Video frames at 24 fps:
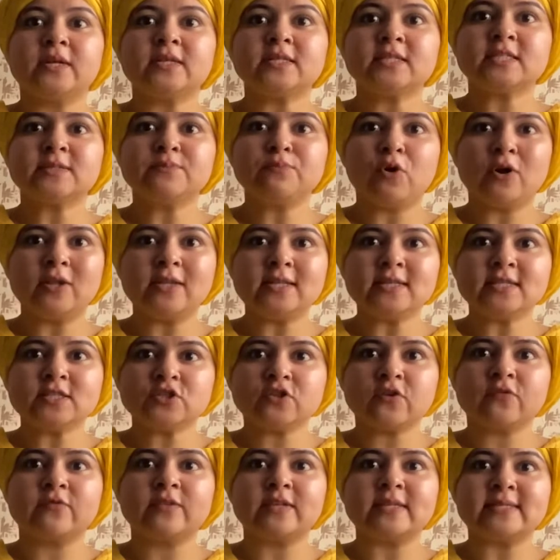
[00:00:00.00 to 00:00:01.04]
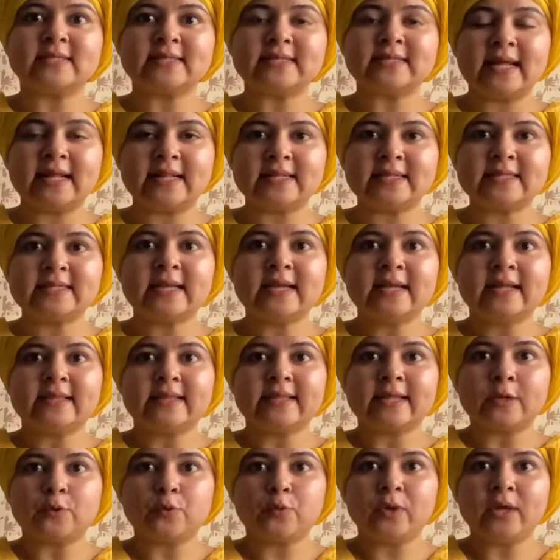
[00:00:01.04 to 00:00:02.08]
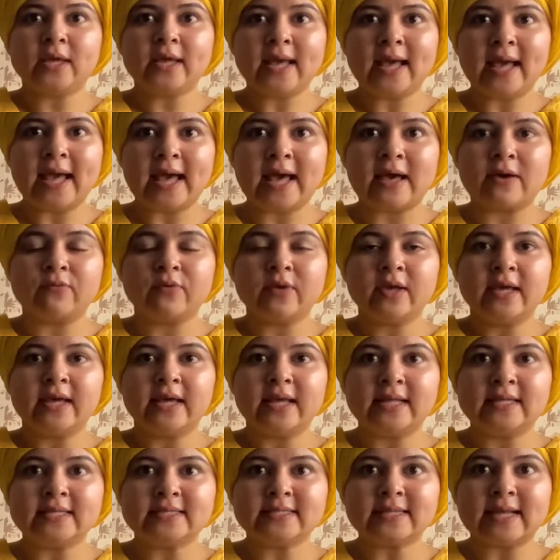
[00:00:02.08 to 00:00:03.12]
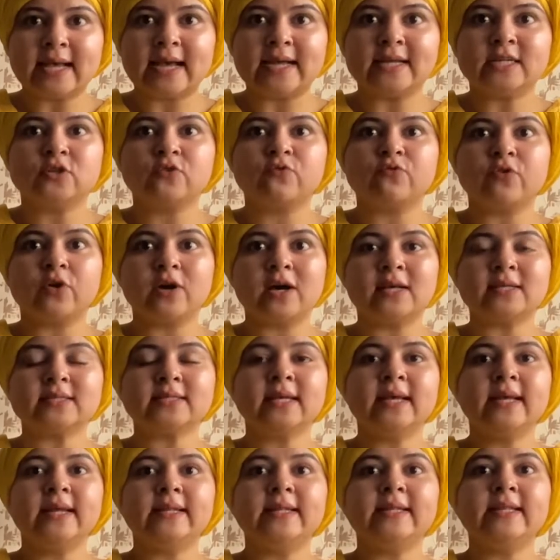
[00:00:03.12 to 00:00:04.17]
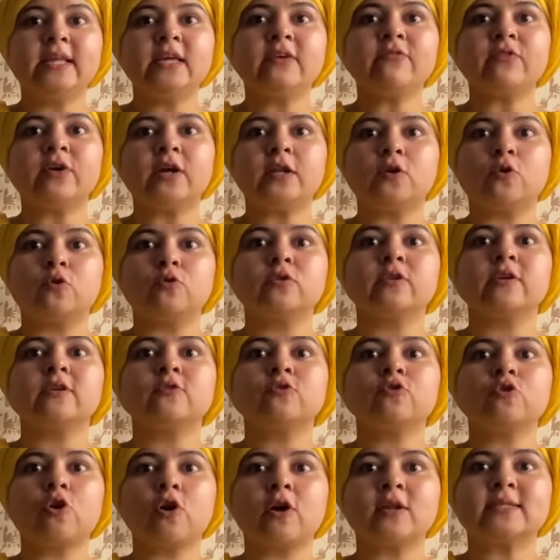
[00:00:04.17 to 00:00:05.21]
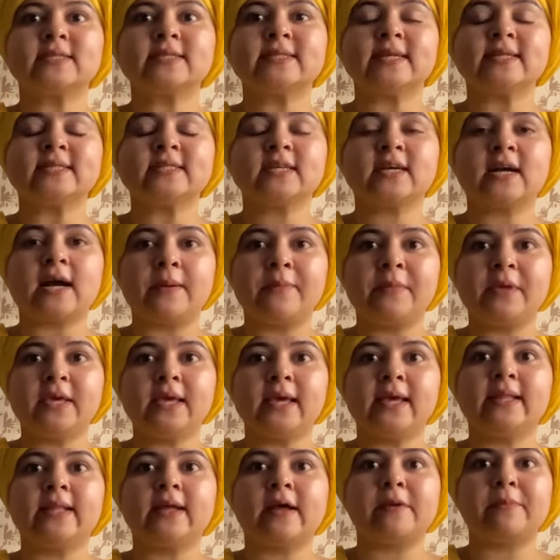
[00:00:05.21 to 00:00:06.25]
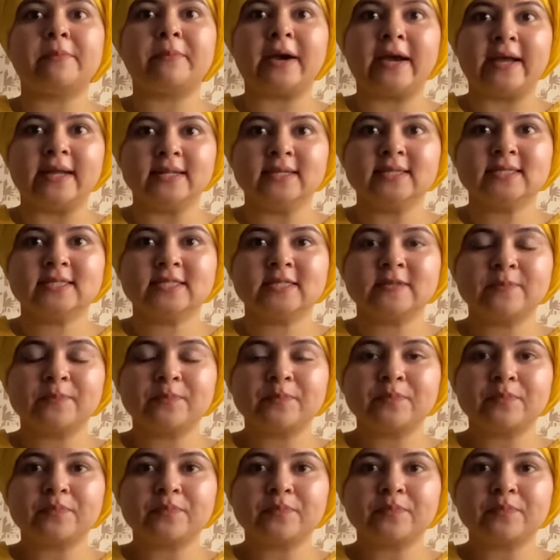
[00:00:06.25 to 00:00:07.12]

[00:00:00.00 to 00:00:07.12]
smallest of the cells that we have inside of us, leave alone the thoughts that are coming in our minds.